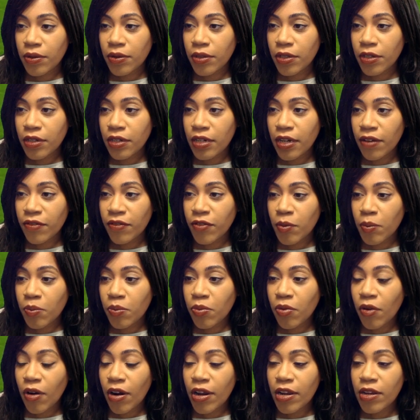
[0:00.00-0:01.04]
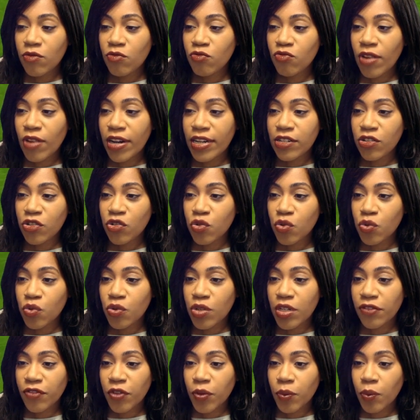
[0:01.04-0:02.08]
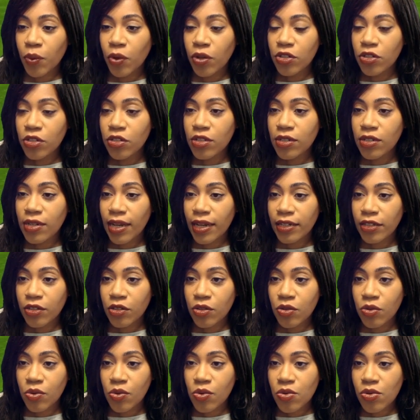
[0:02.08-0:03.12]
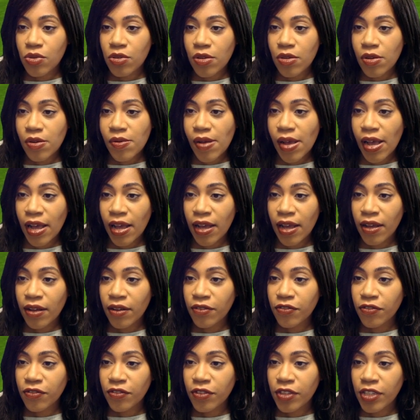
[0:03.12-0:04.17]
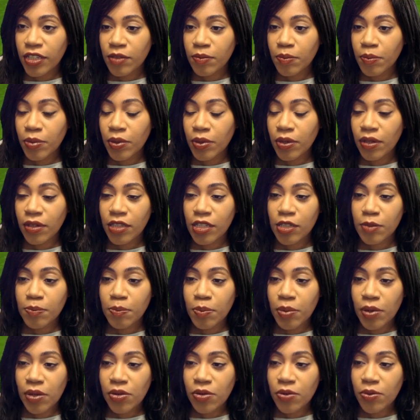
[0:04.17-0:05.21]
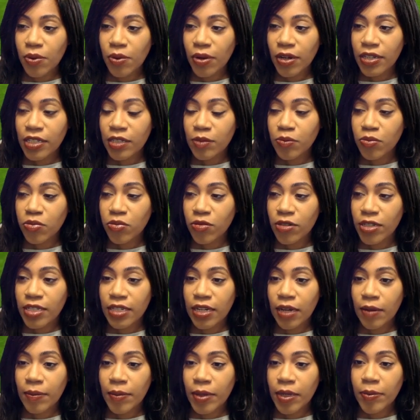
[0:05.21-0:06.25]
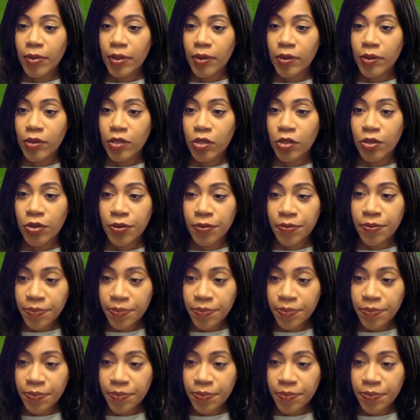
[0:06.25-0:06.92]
you can have a bright red door if you want, and you could also have this blue one is pretty damn epic too.